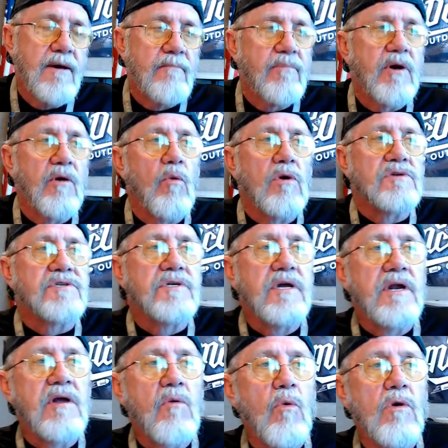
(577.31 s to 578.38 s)
but it wasn't
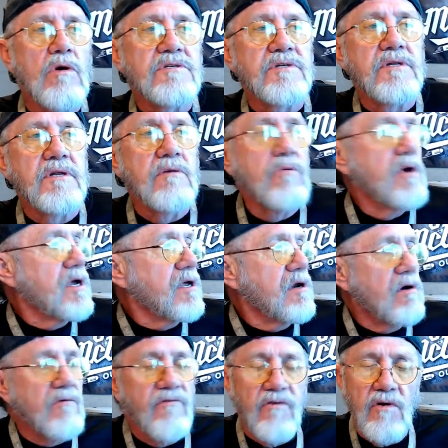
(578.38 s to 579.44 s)
any worse than the
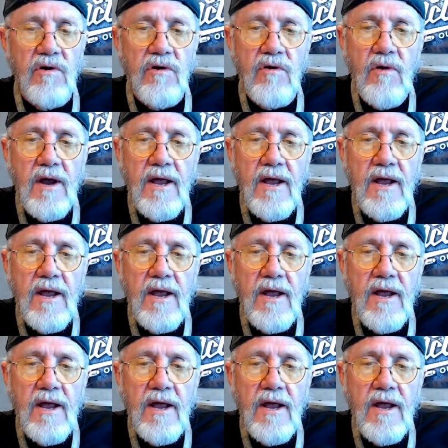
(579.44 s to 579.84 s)
regular flu